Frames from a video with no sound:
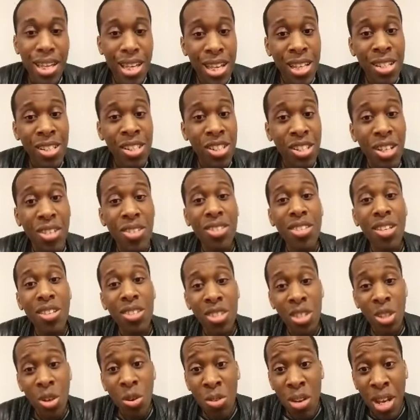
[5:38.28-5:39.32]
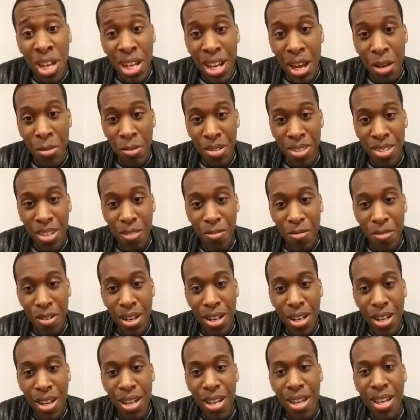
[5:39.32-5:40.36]
It's just the tuning that was
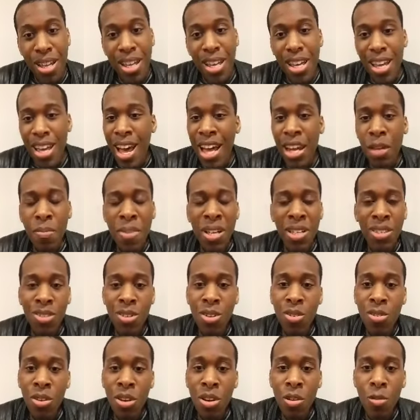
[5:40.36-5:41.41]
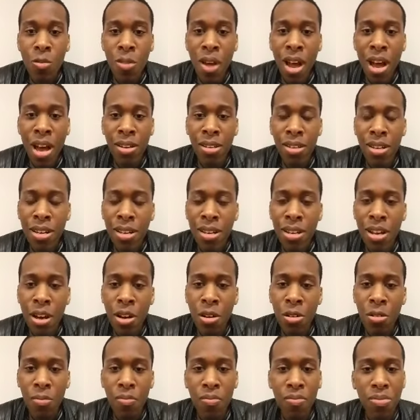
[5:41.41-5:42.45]
different it had to be tuned around, you
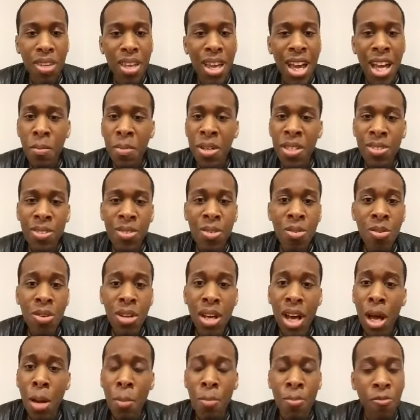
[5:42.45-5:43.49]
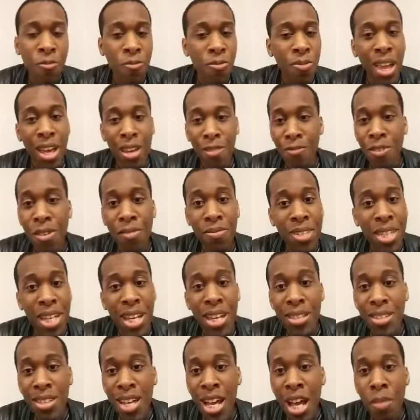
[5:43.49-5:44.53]
know, it had to be tuned up like
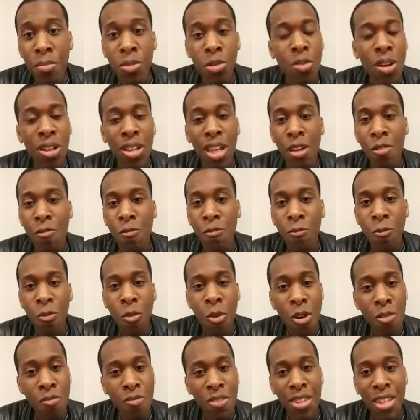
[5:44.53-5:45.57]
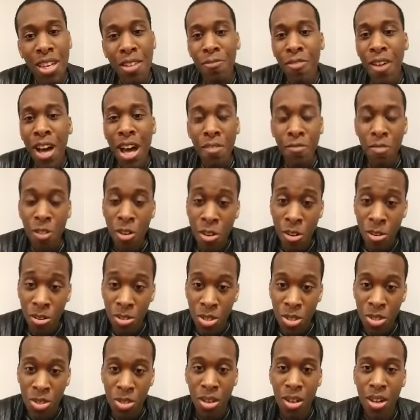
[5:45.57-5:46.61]
15 times around like 455
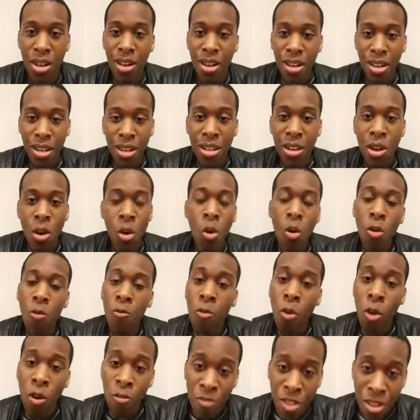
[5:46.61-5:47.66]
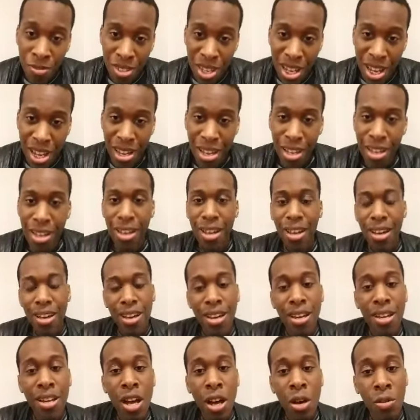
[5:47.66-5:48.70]
hertz, you know, or 450,
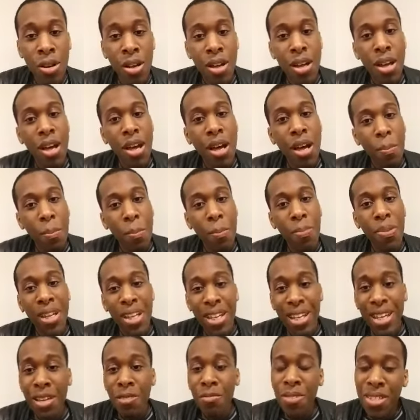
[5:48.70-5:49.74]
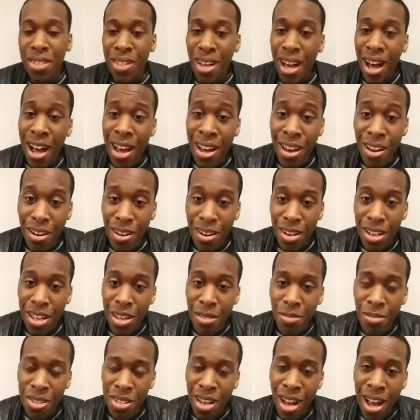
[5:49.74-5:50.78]
you know, but it was higher. It
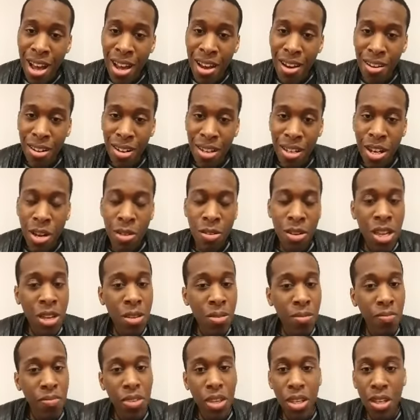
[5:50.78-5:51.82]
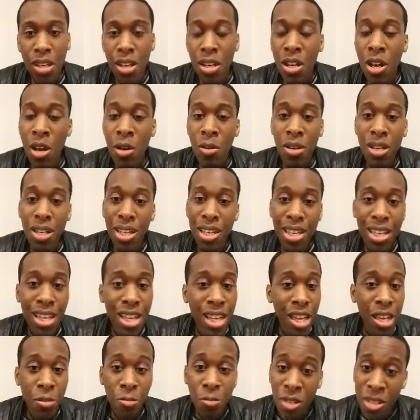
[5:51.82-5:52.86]
was higher, you know, it, you know,
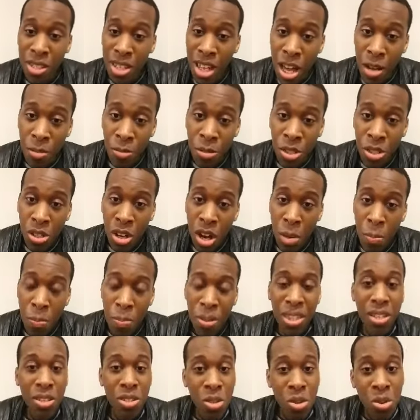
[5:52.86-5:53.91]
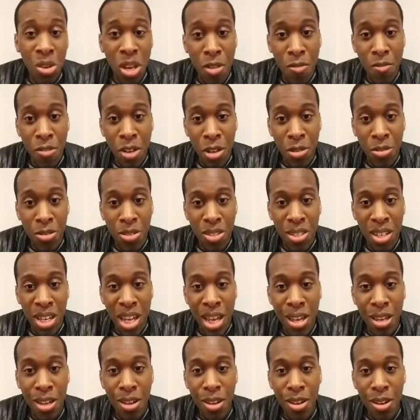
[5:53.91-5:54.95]
it was F sharp, but the tuning
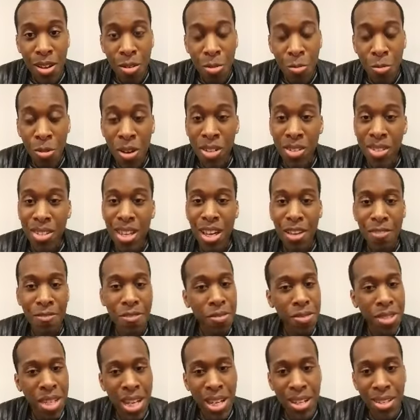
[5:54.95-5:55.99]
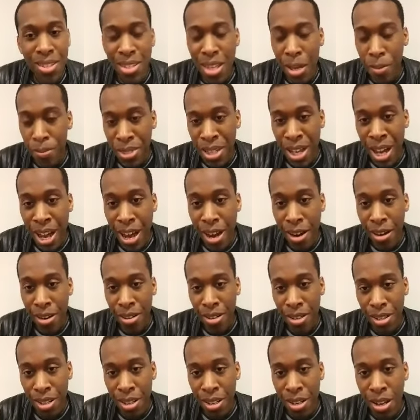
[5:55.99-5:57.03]
frequency was like 15 steps higher,
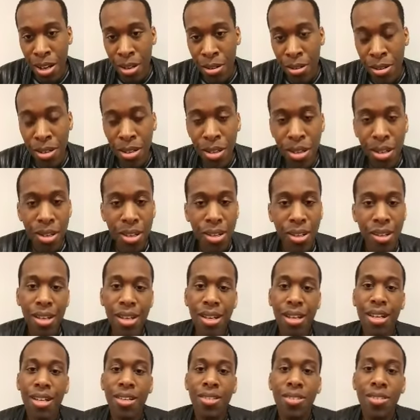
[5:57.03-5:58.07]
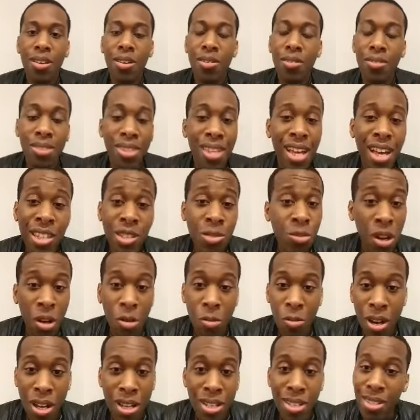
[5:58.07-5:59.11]
you know, and so that's what it
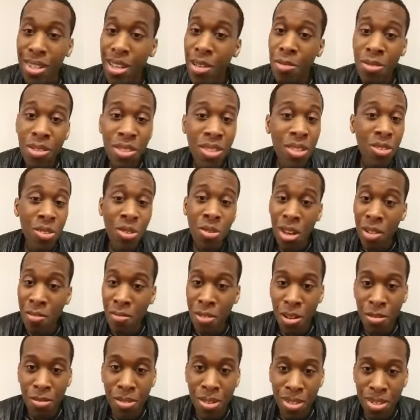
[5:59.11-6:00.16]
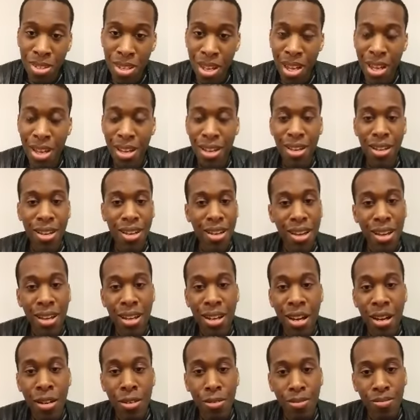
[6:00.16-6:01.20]
was. It was the tuning frequency, you
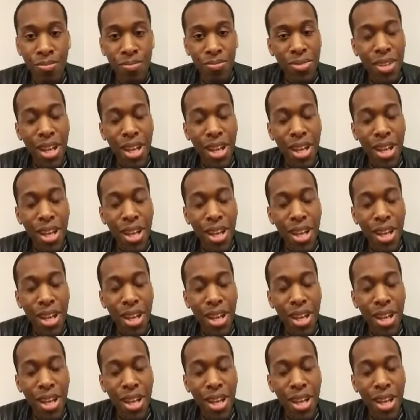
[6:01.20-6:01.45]
know.